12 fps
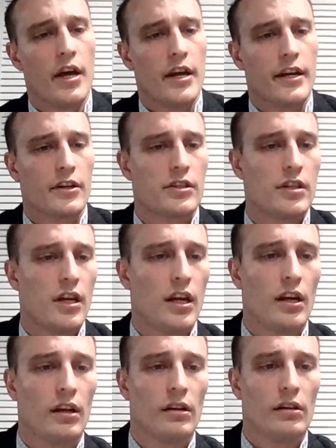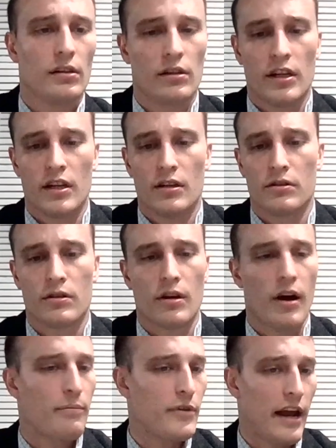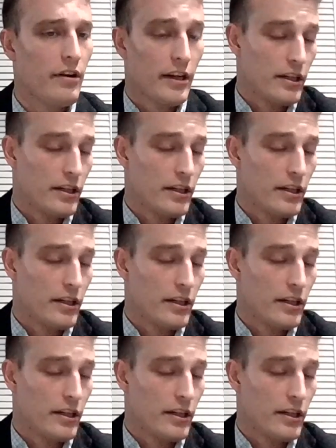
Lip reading: You're seeing these down